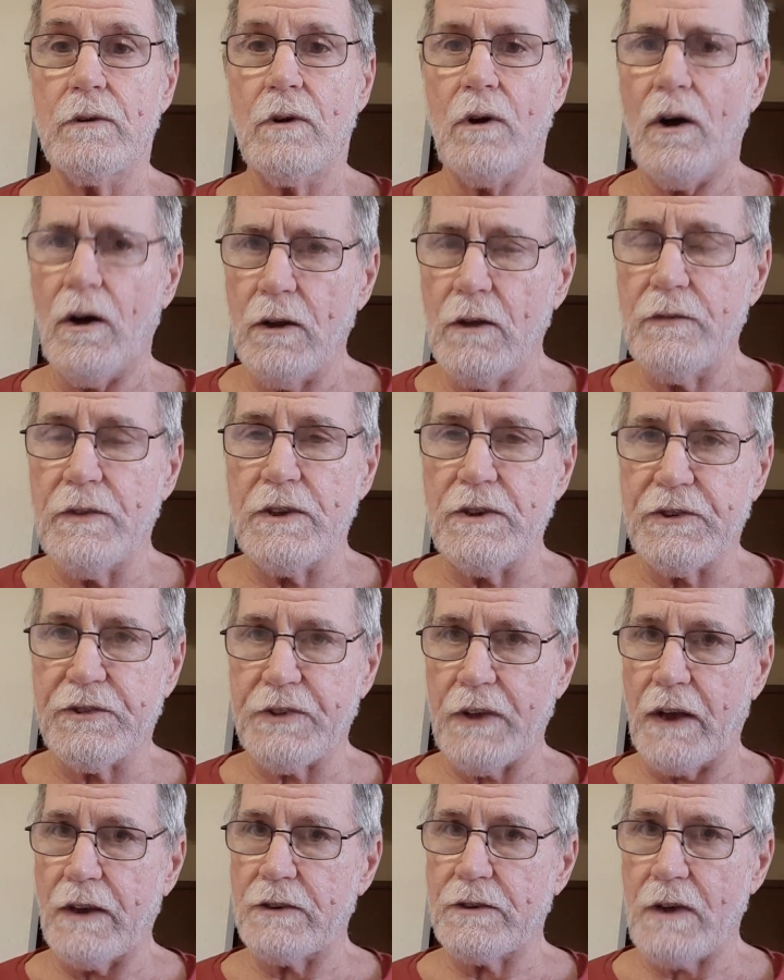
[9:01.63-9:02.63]
All of these
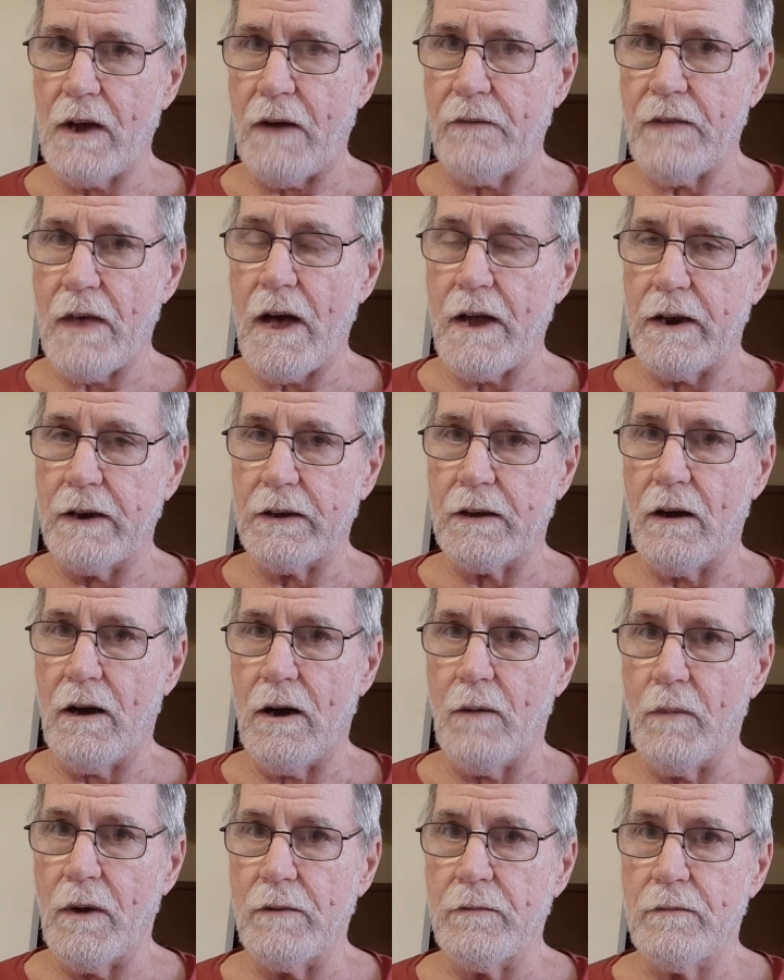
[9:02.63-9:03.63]
things have that in
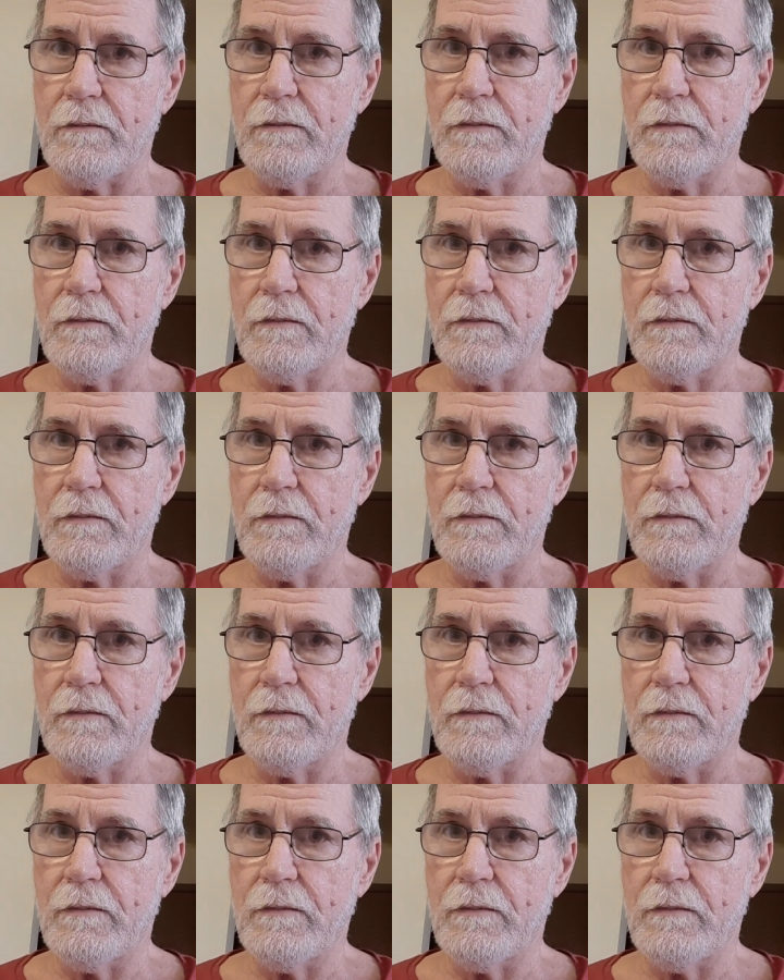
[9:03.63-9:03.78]
common.